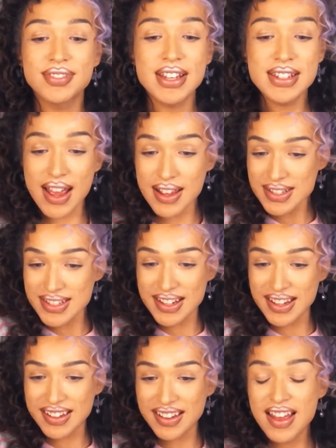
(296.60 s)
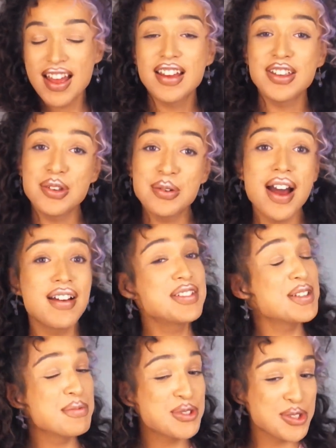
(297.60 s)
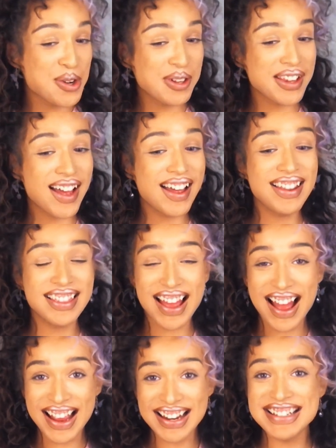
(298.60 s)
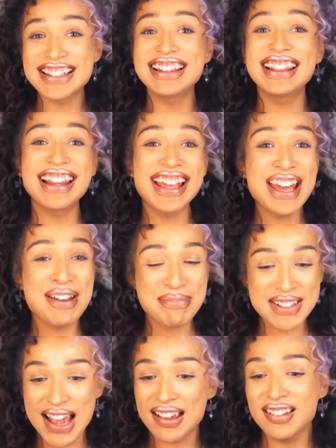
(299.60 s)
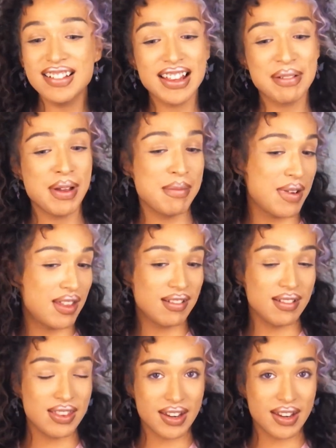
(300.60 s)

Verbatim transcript: Fantastic. You have some chola lined lips. I look like my mother in the